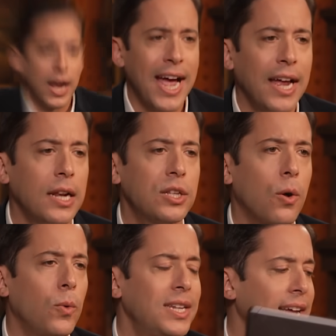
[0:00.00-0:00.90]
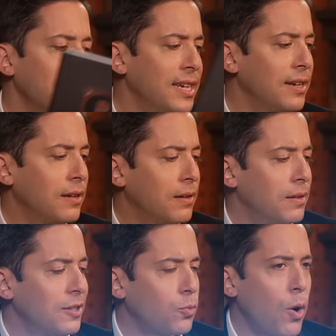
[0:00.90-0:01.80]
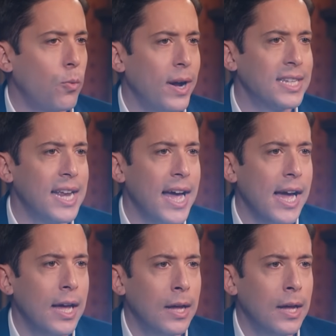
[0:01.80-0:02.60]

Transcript: Okay, let's go. What day is it? It's Woke Wednesday.